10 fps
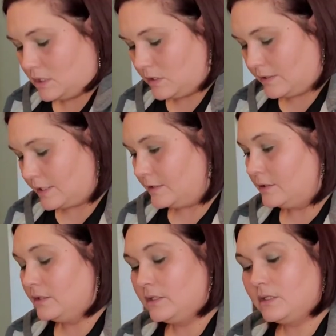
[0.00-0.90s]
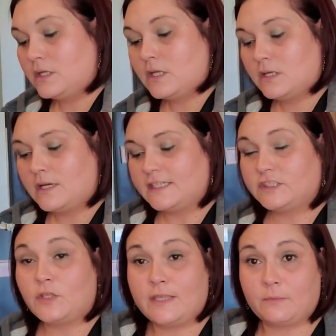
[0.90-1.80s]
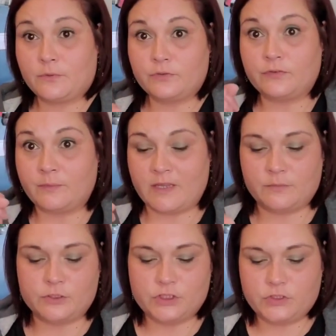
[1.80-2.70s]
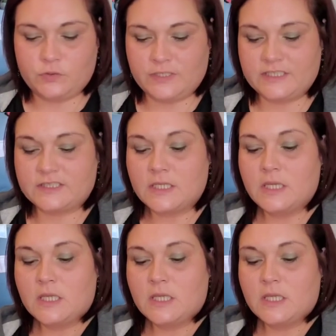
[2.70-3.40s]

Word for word: Okay. I saw Amber from Amber's to-do list